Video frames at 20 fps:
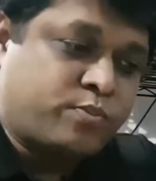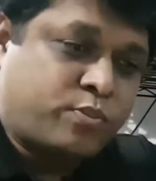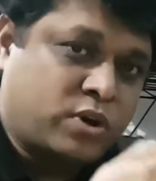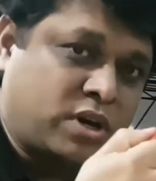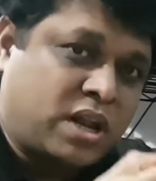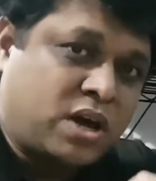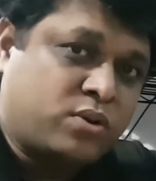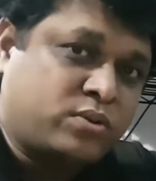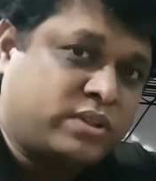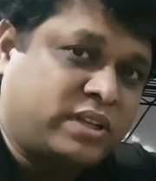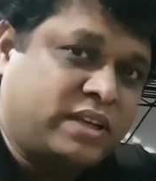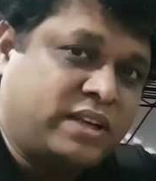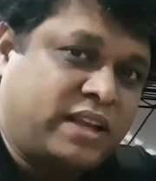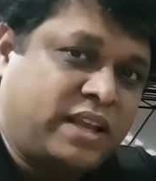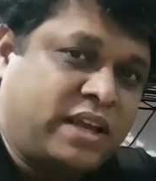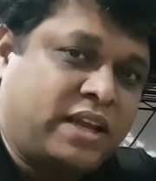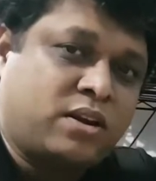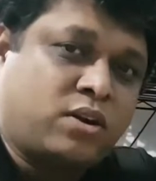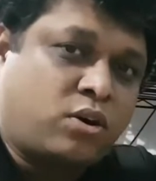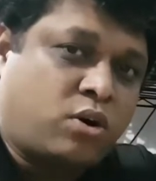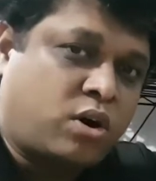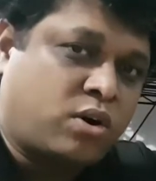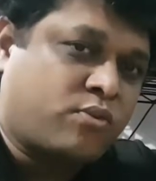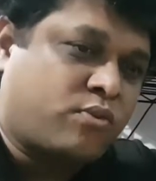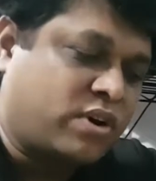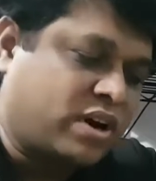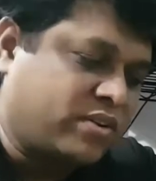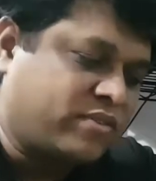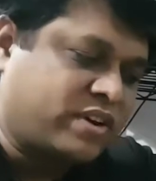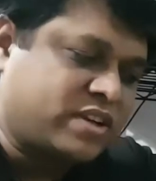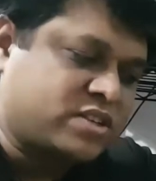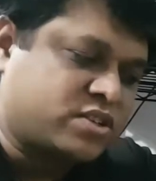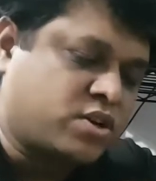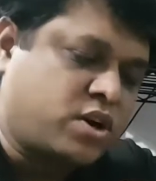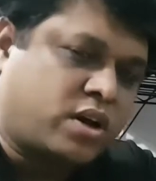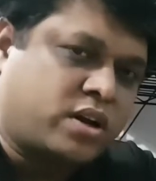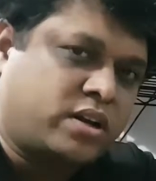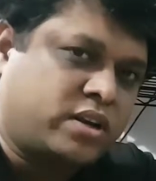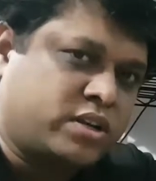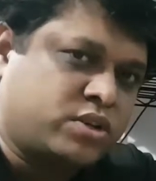pull out the nail or whatever has
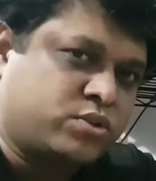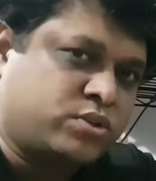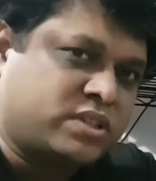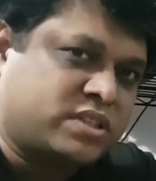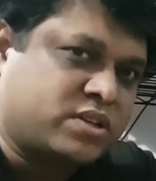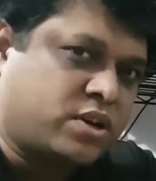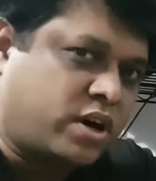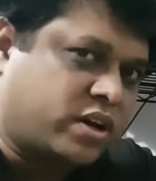gotten into the